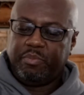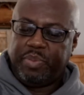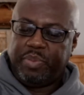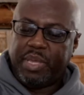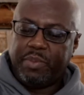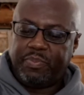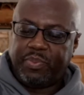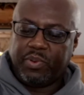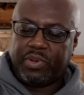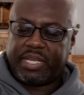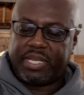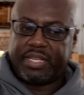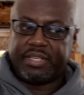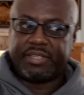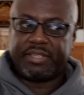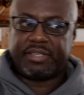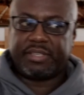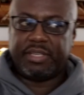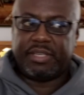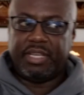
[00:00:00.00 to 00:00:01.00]
People can
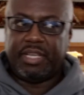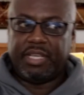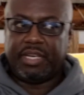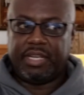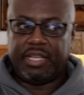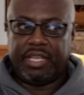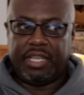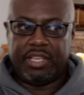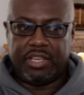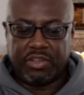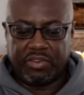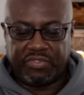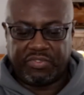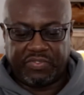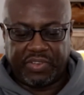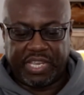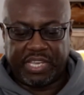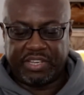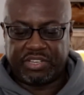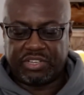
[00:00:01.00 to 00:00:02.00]
see it in your
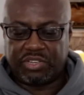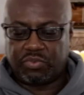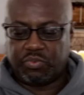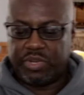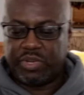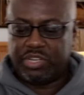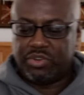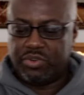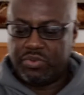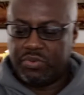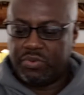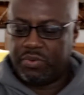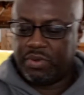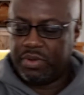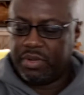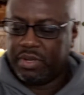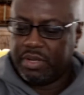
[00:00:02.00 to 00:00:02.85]
face when you